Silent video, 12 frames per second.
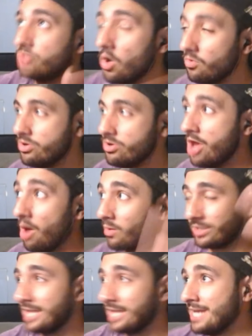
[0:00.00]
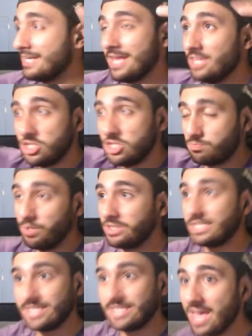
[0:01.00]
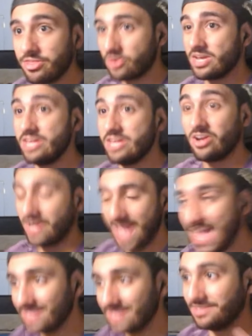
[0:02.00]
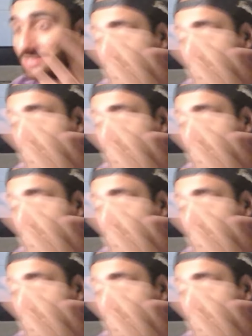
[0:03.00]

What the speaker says: don't know or can't at least put together in our heads.